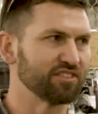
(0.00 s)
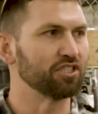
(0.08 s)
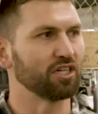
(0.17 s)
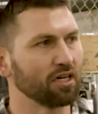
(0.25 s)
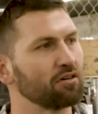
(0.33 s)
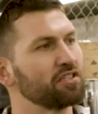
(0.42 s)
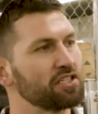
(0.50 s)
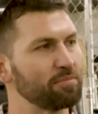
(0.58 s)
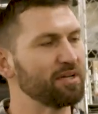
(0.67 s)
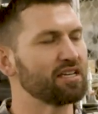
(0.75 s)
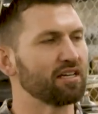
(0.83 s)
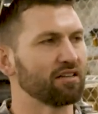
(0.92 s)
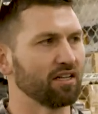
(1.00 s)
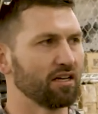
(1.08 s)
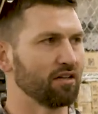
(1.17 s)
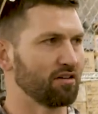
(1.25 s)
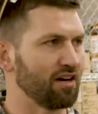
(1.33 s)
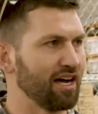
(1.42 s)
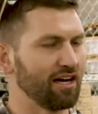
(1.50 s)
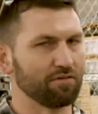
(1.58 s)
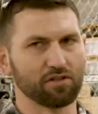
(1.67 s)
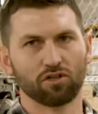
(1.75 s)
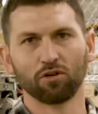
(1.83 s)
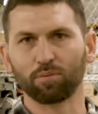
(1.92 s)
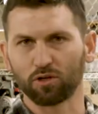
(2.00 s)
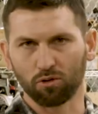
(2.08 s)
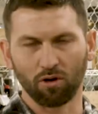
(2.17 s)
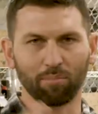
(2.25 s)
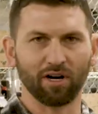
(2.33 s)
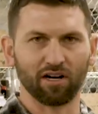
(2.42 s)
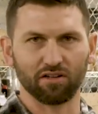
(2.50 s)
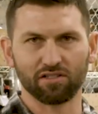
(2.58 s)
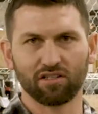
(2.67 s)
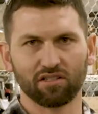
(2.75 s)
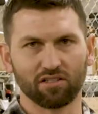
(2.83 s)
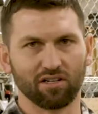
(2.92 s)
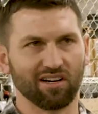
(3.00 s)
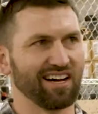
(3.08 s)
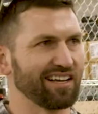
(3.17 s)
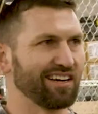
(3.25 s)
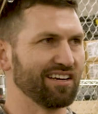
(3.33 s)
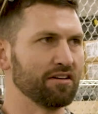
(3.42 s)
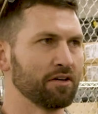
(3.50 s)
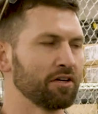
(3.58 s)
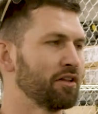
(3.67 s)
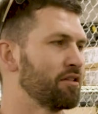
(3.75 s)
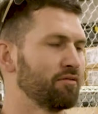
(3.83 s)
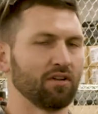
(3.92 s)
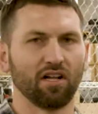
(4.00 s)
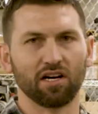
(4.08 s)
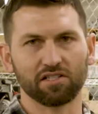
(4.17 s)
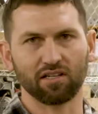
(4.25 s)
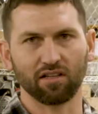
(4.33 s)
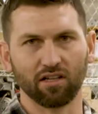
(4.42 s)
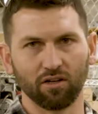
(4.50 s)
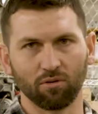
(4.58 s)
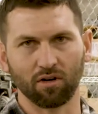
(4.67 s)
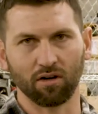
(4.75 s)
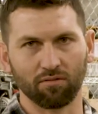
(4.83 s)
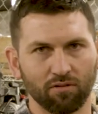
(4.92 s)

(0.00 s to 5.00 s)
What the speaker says: generally speaking, they either have super short barrels, so you're not getting nearly the velocity that you would on a